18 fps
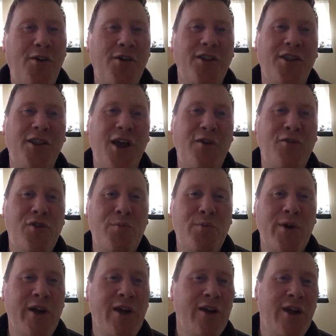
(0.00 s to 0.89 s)
I would love
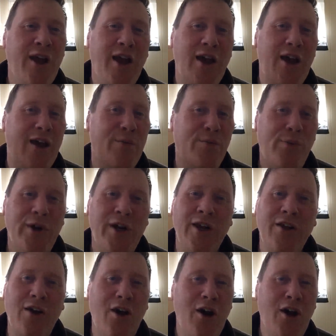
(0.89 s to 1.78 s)
to
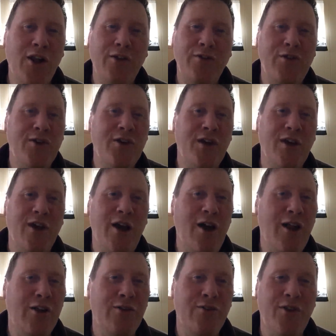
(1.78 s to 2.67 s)
bring all of
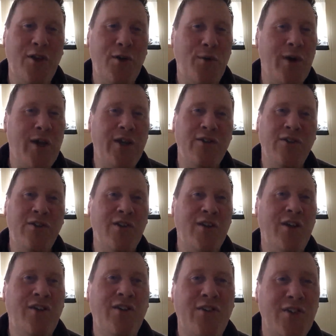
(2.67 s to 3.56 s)
you
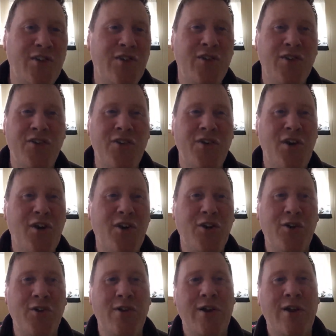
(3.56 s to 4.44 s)
into the
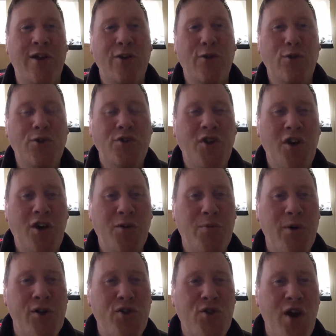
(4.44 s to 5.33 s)
circle. We'll
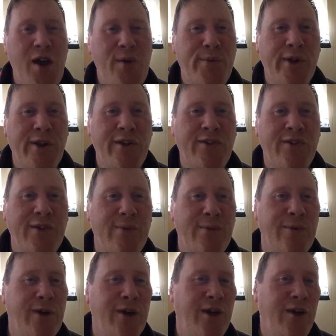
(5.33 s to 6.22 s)
talk about
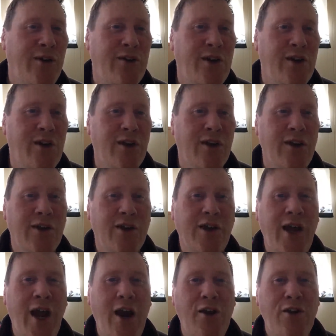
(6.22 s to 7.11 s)
tribalism and
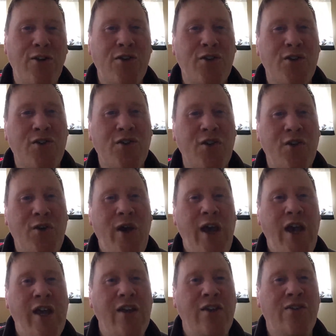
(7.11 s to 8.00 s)
characters you
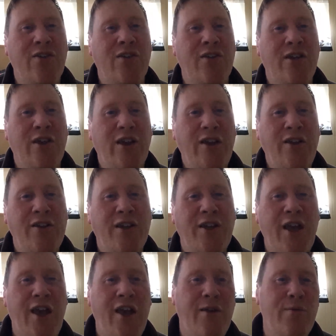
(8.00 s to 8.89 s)
hate in
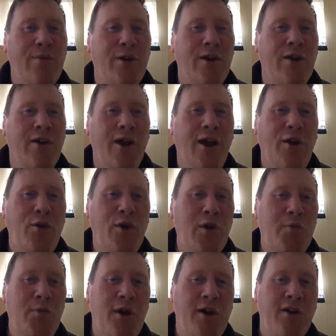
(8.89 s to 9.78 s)
the game, and
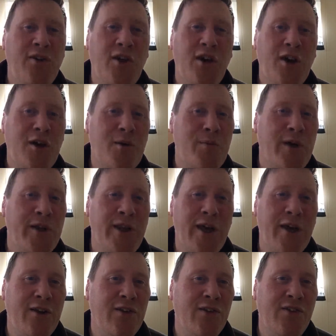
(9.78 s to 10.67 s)
we could probably talk about
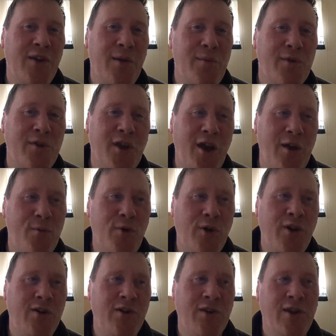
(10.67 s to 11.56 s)
that in the summertime
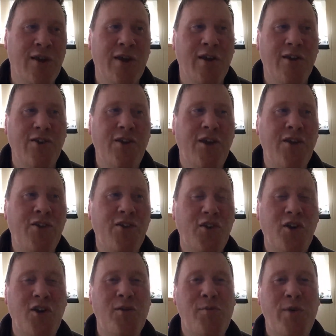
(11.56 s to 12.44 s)
when
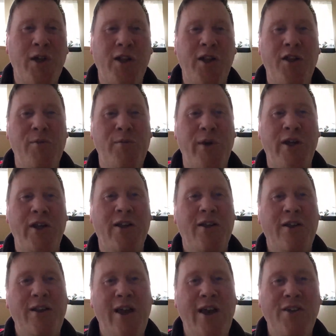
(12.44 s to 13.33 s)
things are going to be a little bit
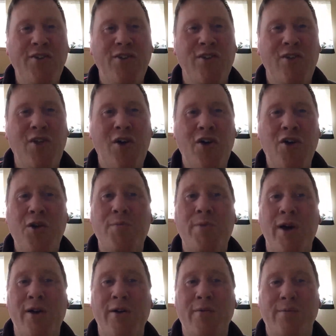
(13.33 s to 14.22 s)
less to talk
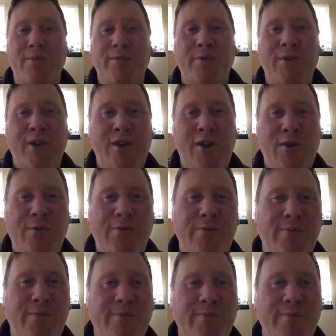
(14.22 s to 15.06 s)
about. You know.